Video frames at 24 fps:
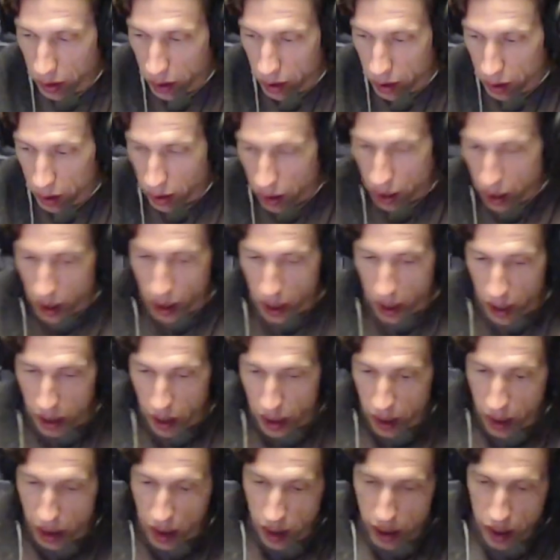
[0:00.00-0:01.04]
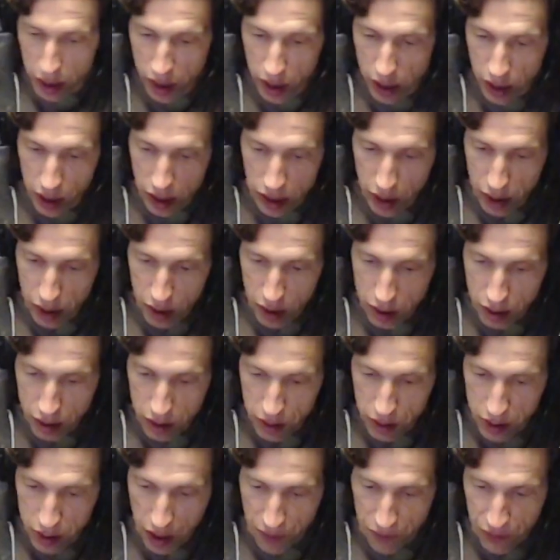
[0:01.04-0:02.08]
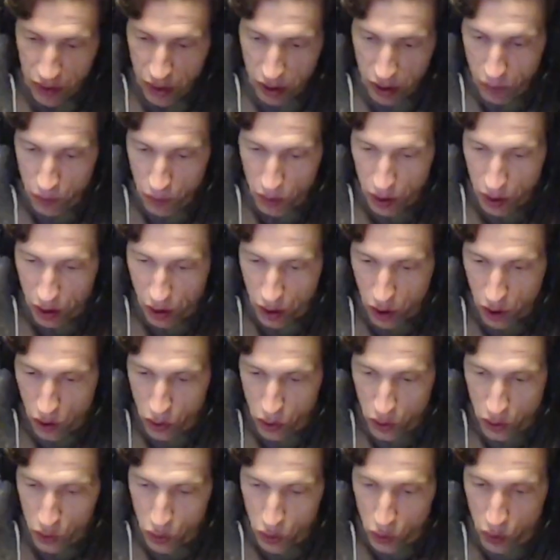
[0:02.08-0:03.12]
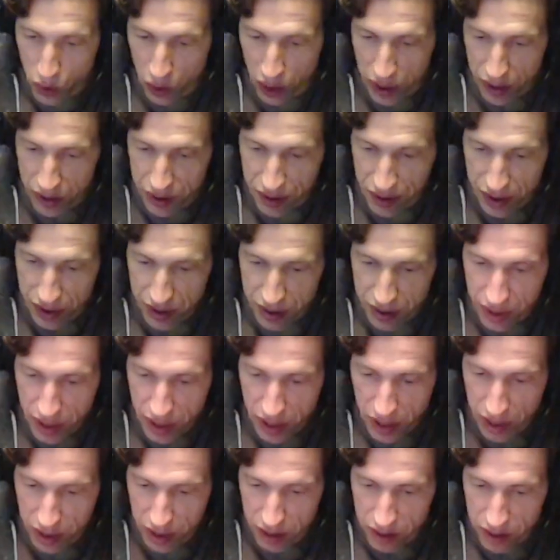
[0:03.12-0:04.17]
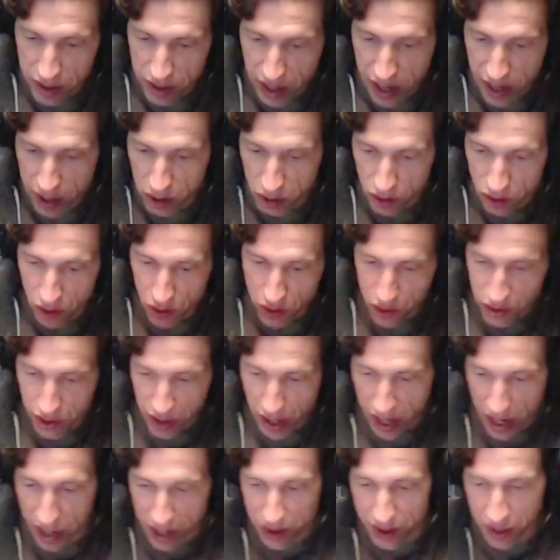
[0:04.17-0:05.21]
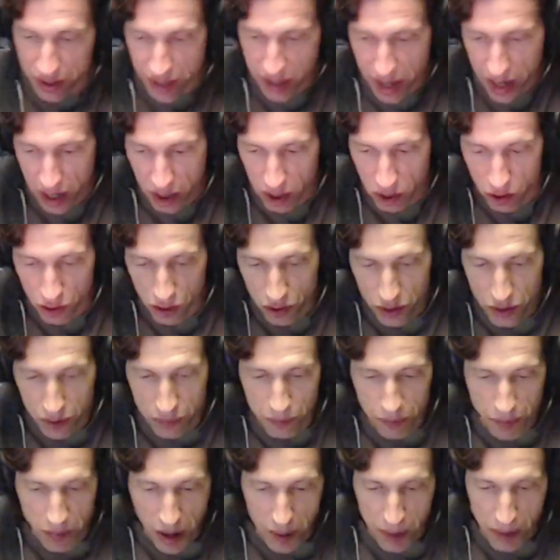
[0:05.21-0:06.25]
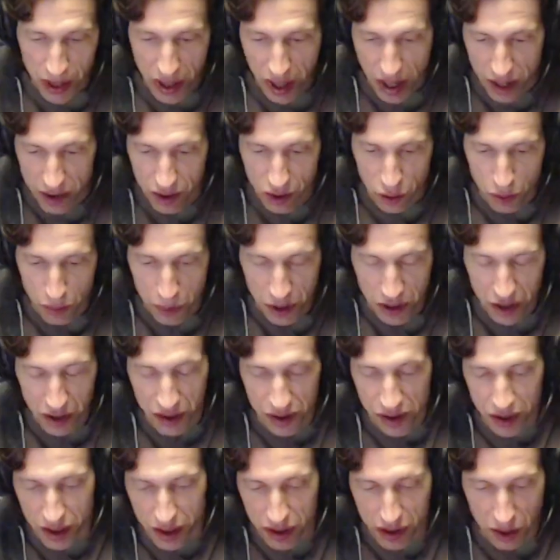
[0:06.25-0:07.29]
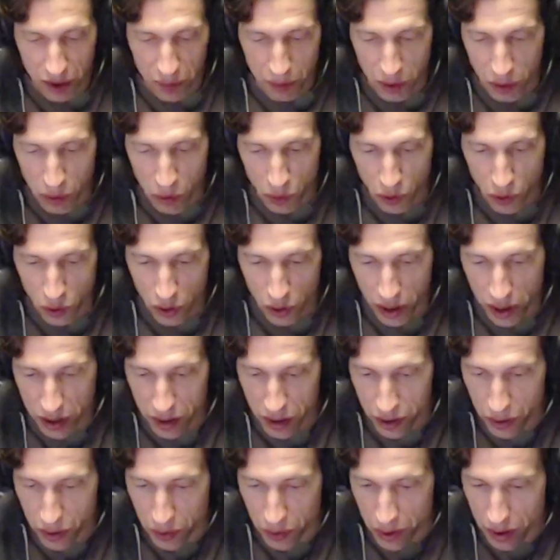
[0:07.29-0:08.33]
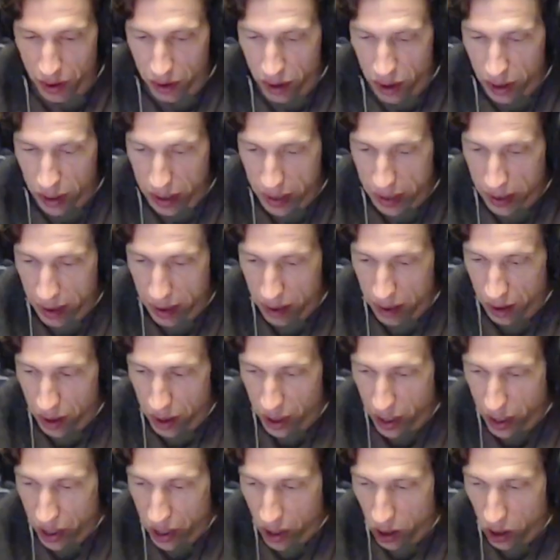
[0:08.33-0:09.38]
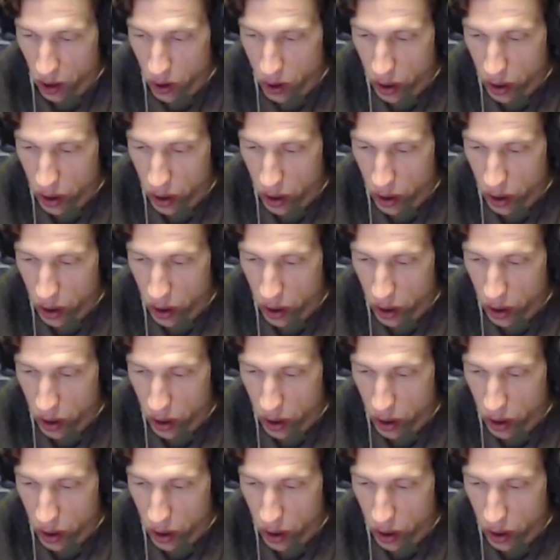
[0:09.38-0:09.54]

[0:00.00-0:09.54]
Uh, Definitely want to know who assisting tacklers and the tacklers. Maybe not so much assisting, but we'll hold on to it there.